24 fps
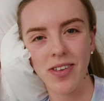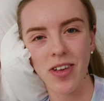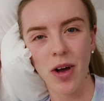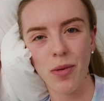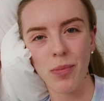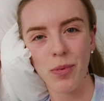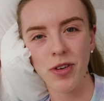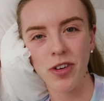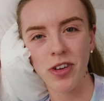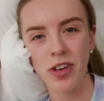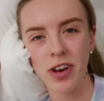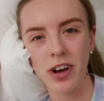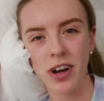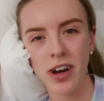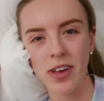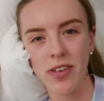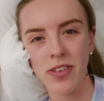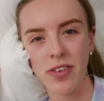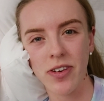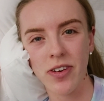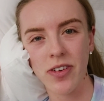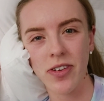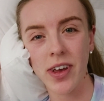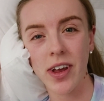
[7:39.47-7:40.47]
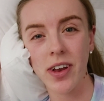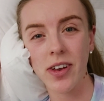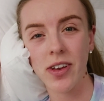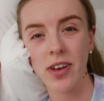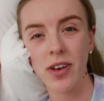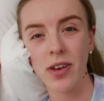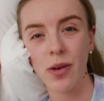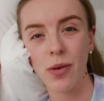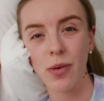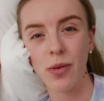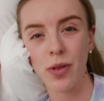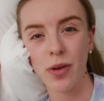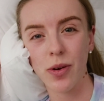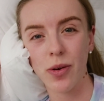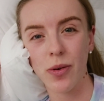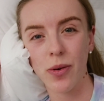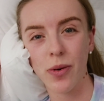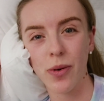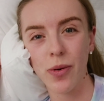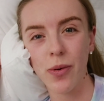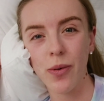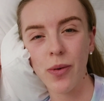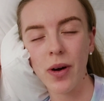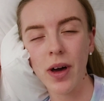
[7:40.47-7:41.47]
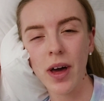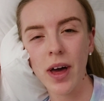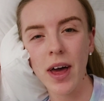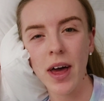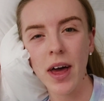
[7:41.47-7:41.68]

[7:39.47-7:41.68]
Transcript: opportunities to just get to know the crew